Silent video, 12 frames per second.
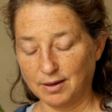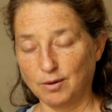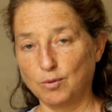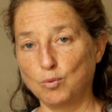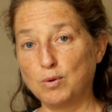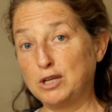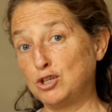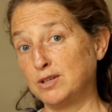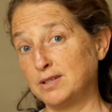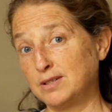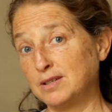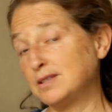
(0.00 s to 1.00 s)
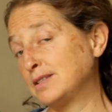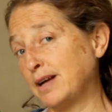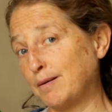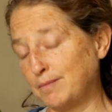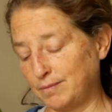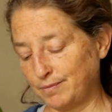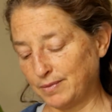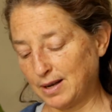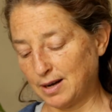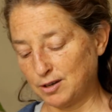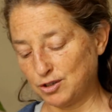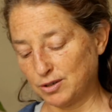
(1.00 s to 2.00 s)
witches in some
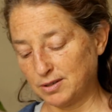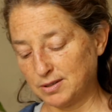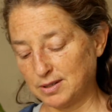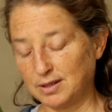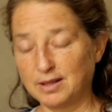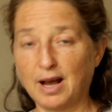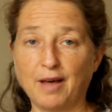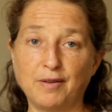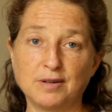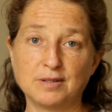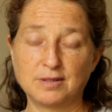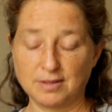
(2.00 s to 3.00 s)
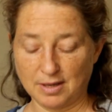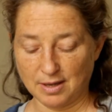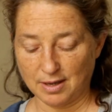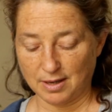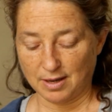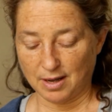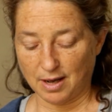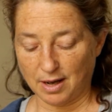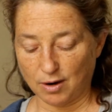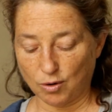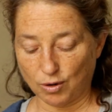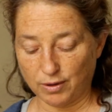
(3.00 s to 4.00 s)
cultures, and others
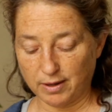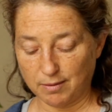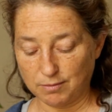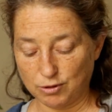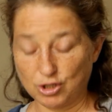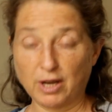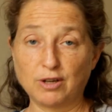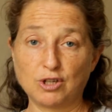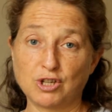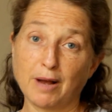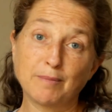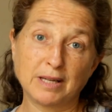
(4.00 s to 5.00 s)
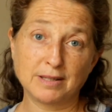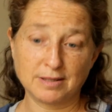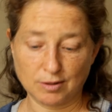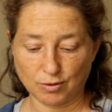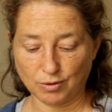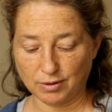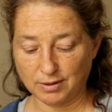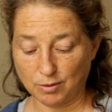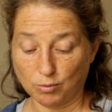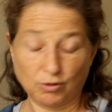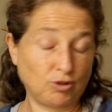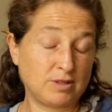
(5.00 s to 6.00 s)
call them shamans, or
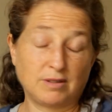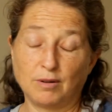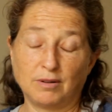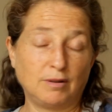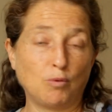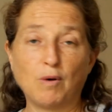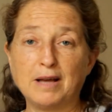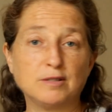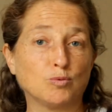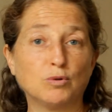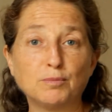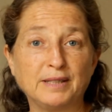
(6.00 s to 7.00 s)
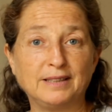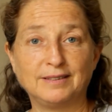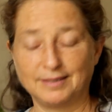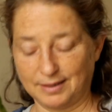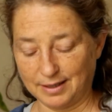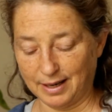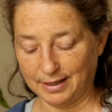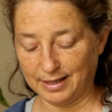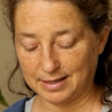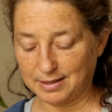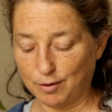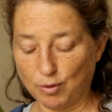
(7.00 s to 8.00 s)
just the wise woman. I
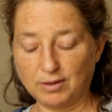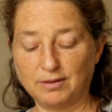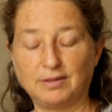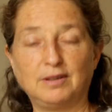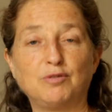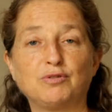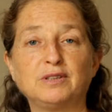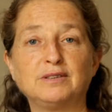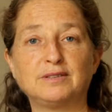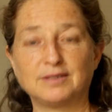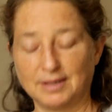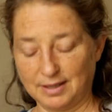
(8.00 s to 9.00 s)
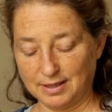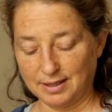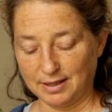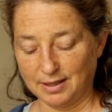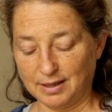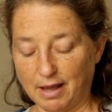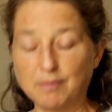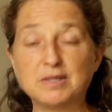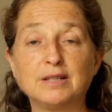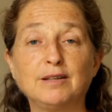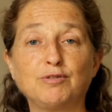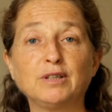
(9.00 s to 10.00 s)
guess there were different names
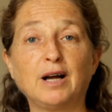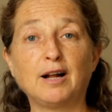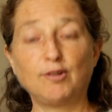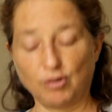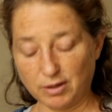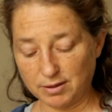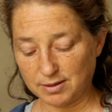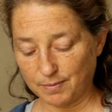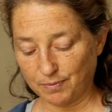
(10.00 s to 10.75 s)
in different cultures.